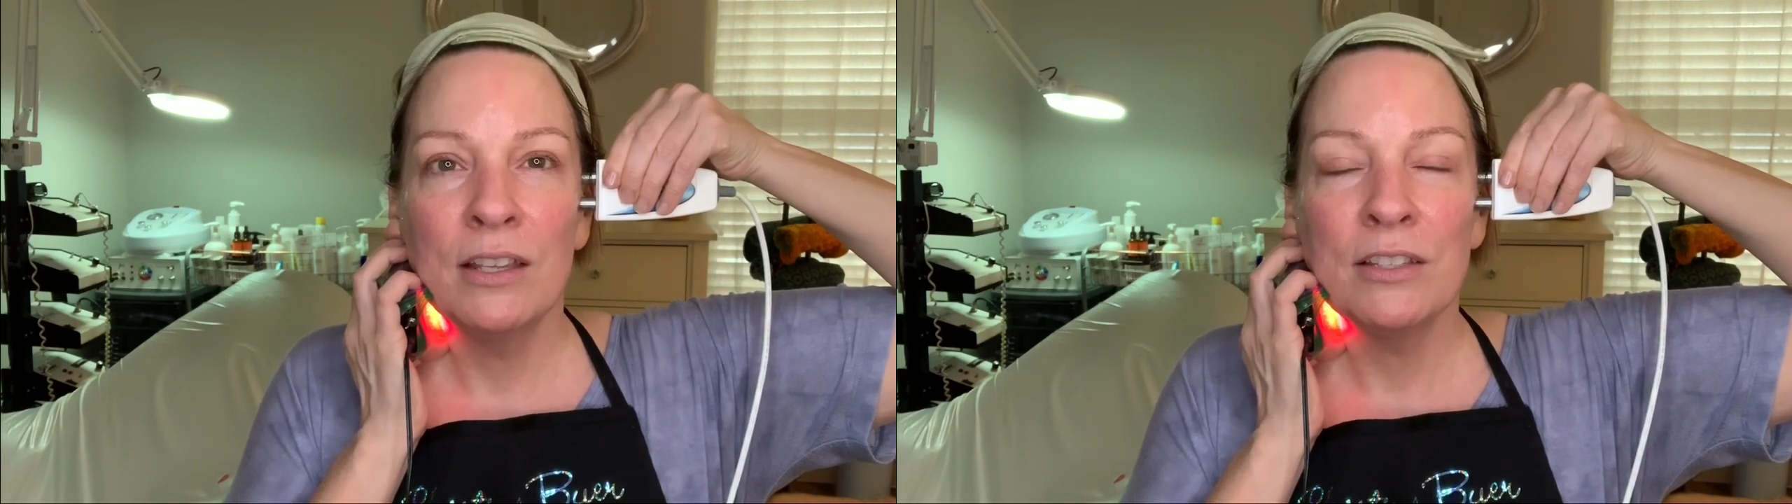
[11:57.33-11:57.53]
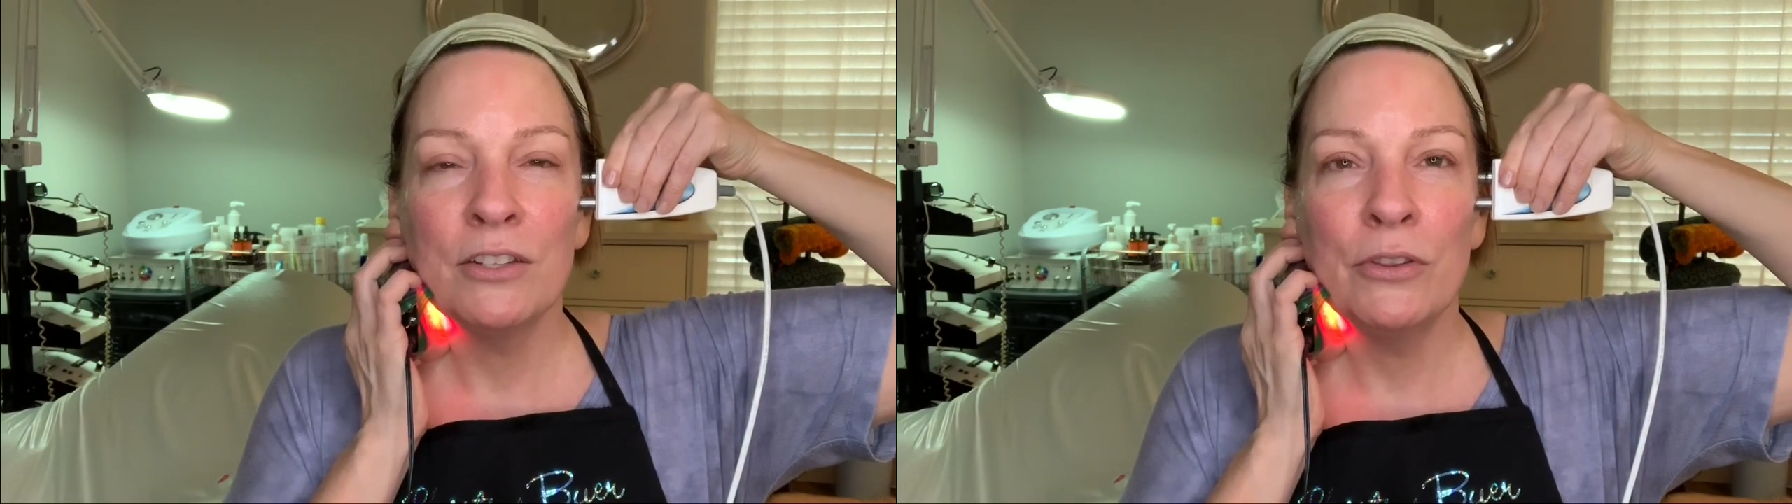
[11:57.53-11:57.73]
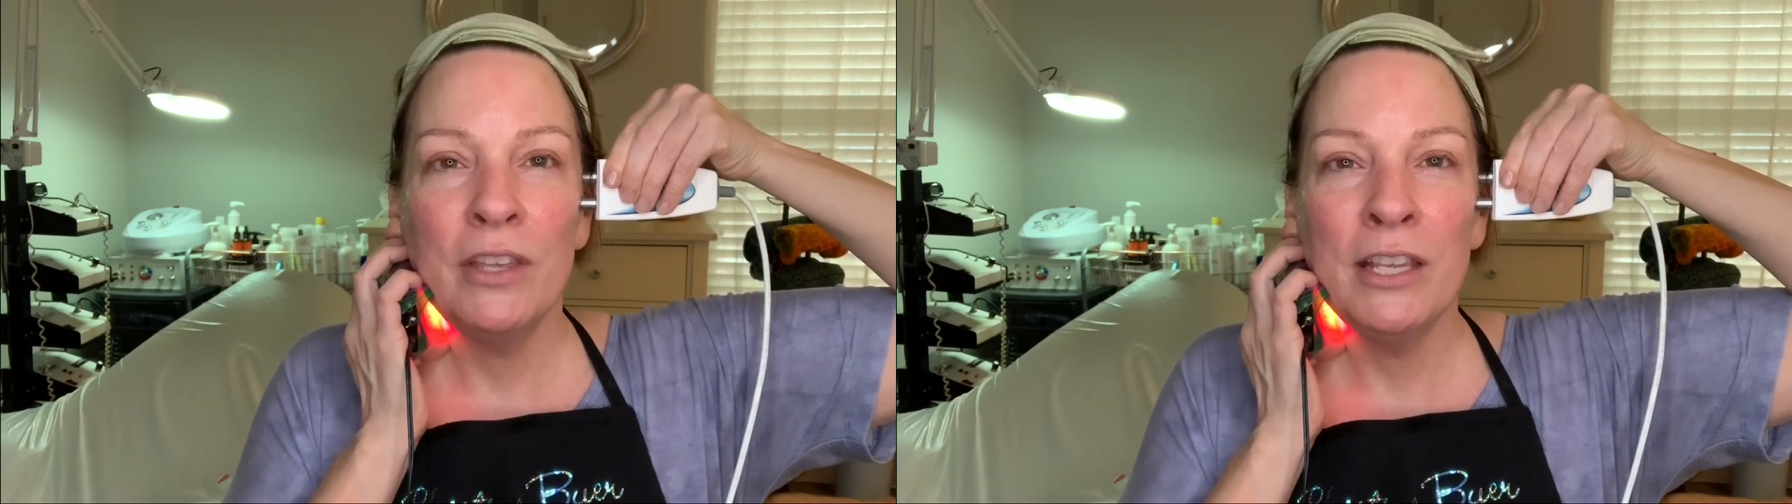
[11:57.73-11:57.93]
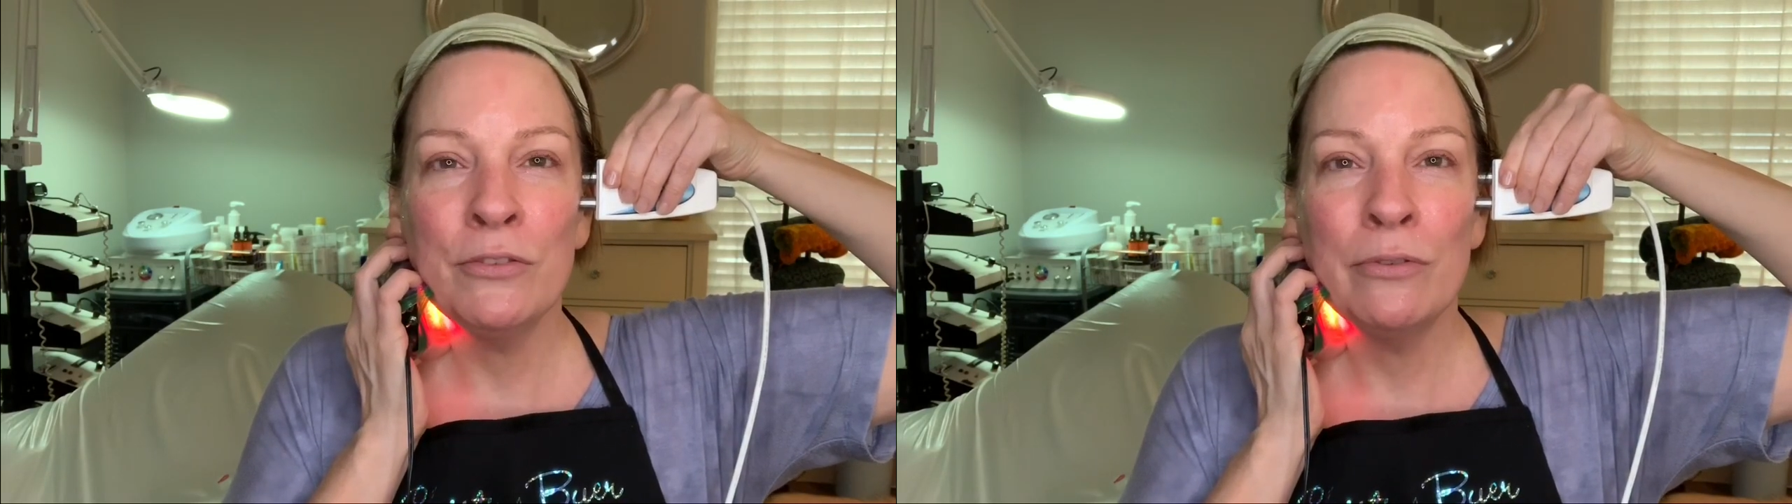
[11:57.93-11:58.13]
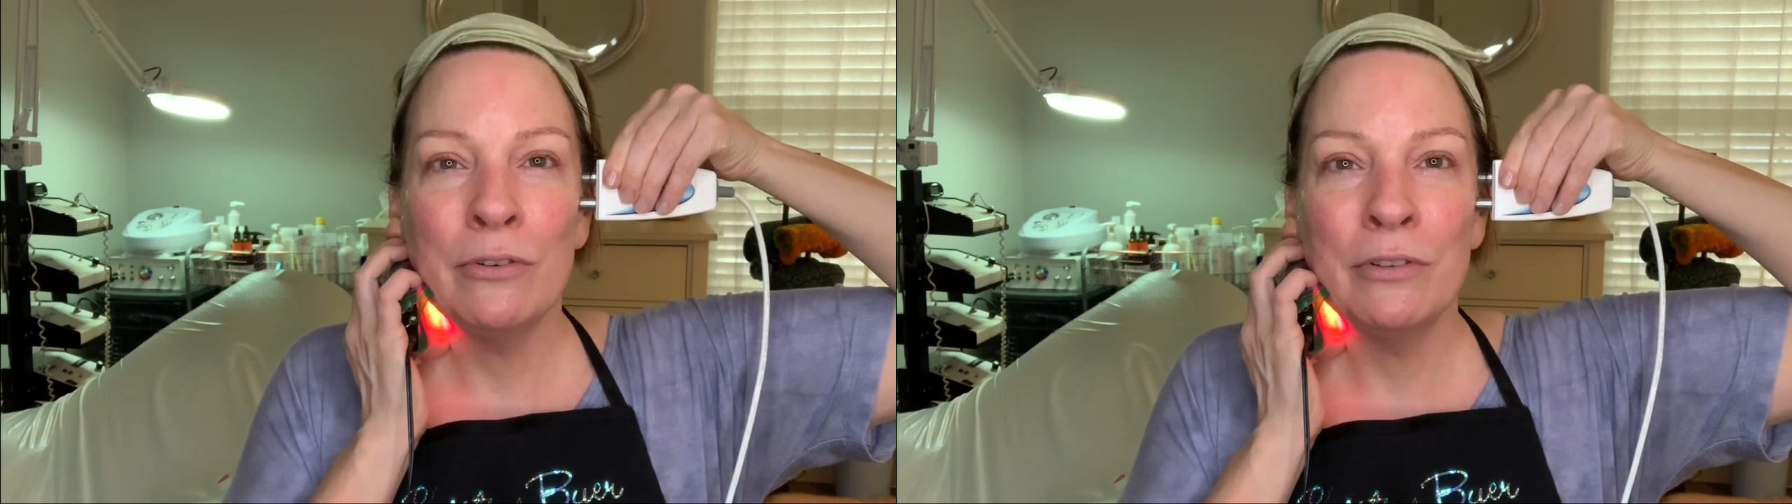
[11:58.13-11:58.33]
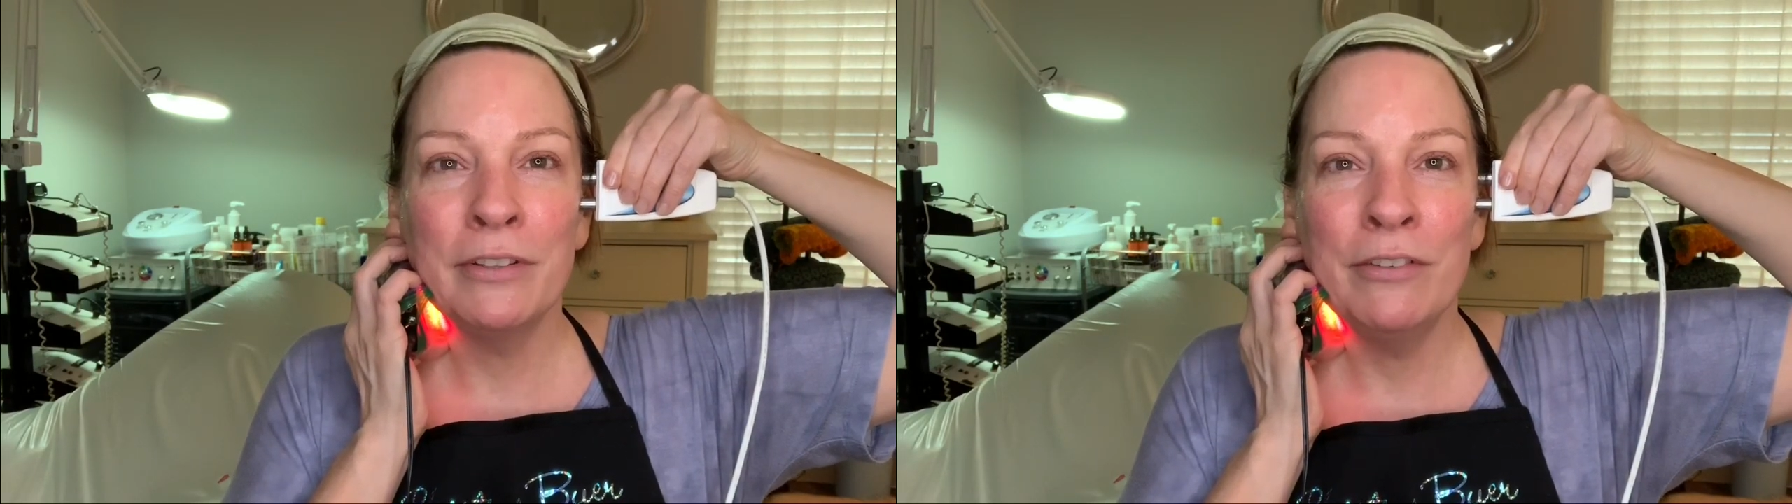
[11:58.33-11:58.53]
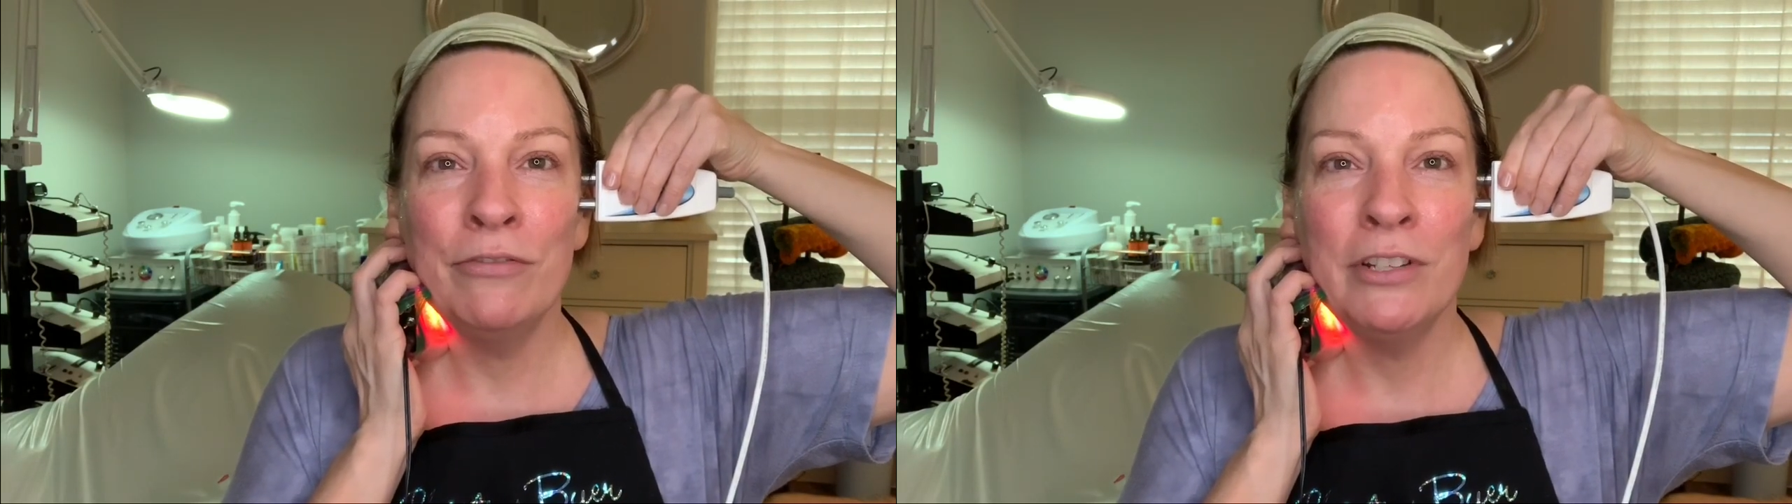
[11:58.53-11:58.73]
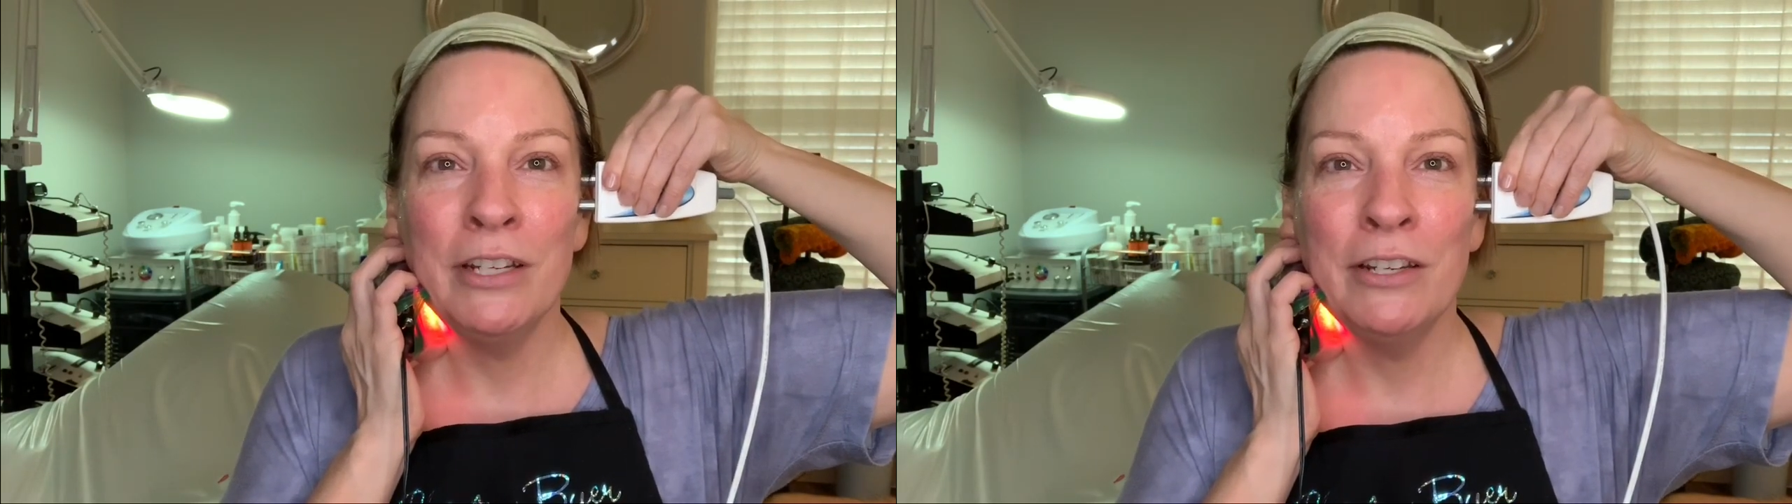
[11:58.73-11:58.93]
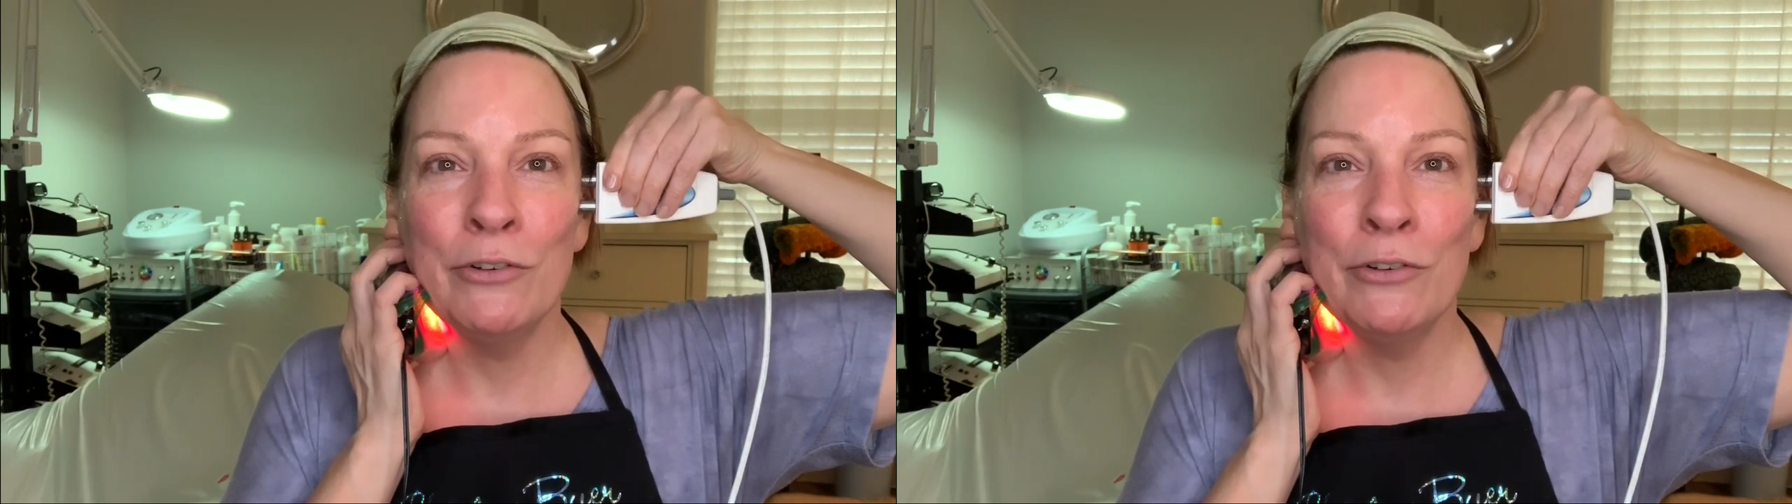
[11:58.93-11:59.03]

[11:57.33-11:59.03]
So thanks for lifting